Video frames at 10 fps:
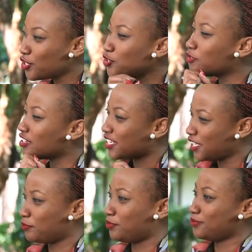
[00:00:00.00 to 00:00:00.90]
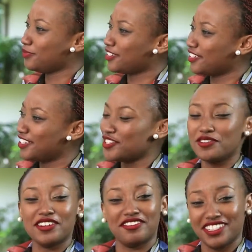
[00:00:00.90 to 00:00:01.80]
you are deep. Girl, you
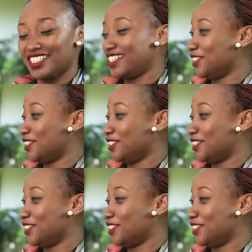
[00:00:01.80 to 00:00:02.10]
are really deep.